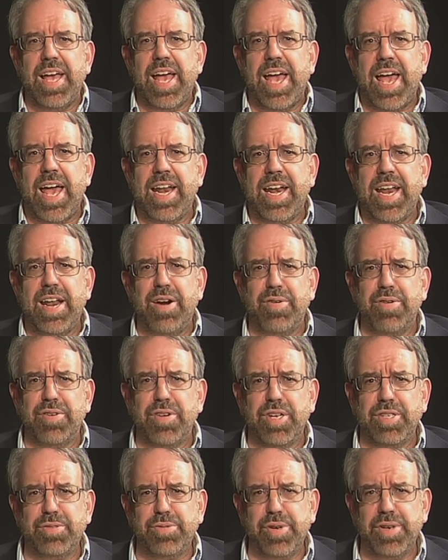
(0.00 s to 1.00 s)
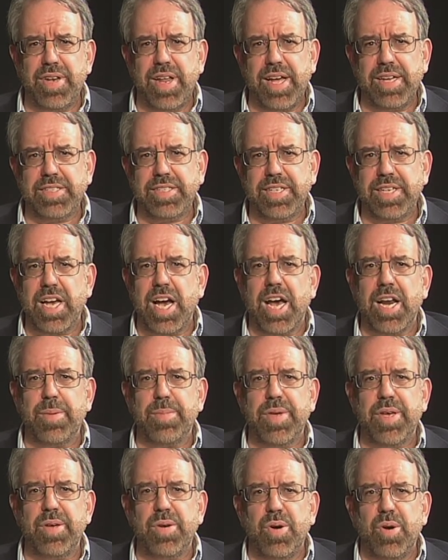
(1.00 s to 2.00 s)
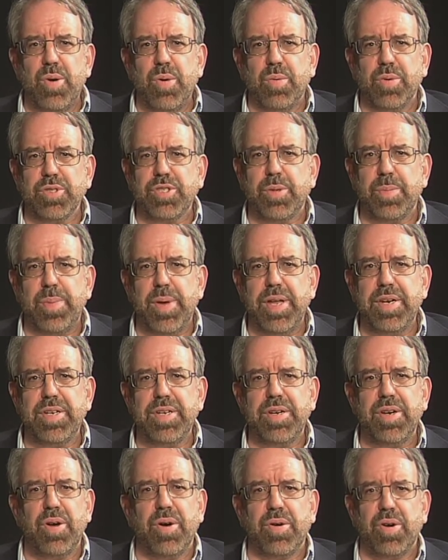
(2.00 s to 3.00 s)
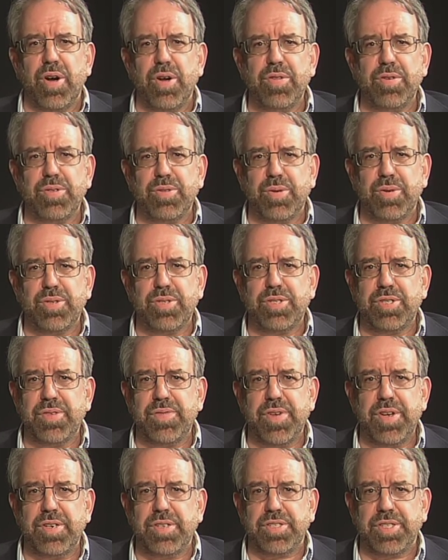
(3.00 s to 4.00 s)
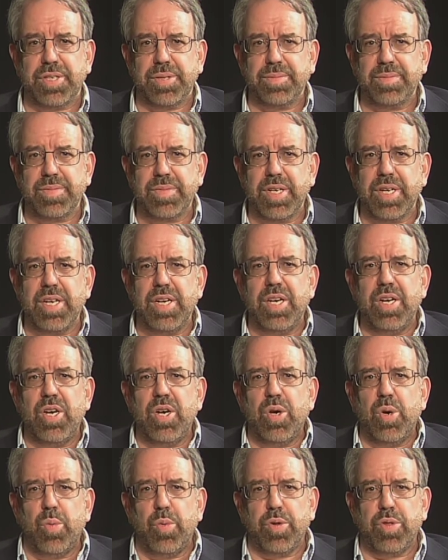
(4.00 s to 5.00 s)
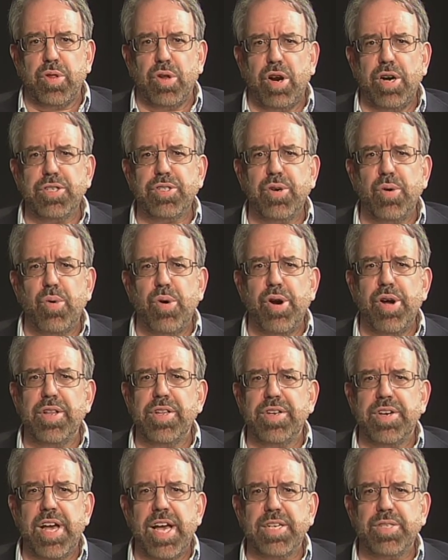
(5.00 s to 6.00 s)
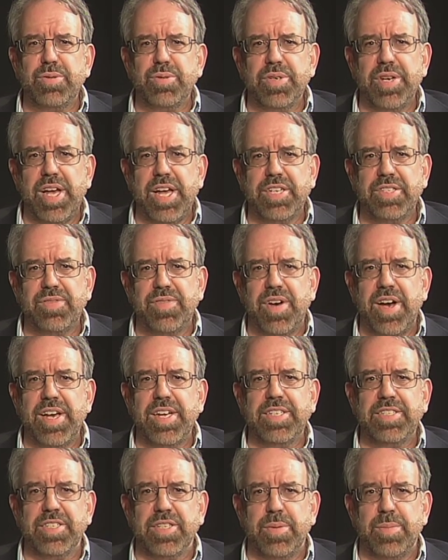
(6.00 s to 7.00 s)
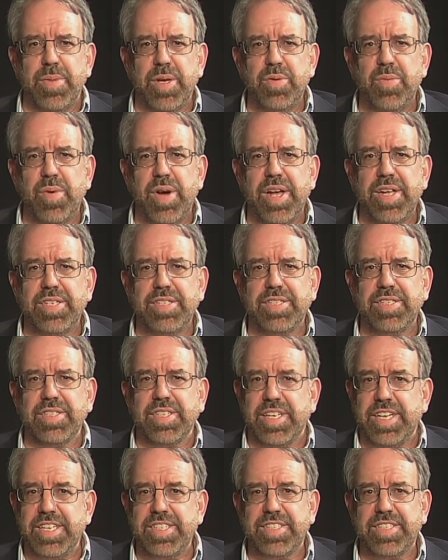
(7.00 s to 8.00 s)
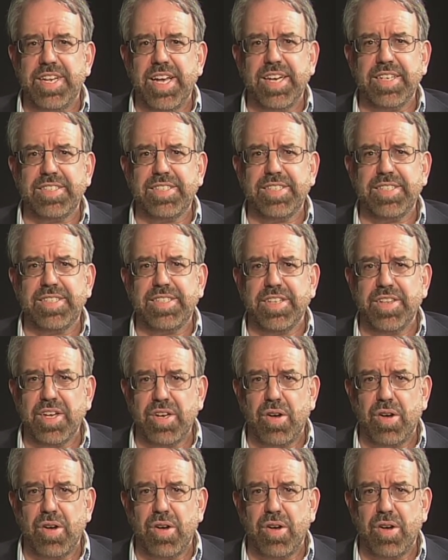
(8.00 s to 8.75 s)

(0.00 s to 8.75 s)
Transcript: and our industrialized economy was dependent on other sources of energy. With larger oil and natural gas finds in the Midwest, East Texas, and the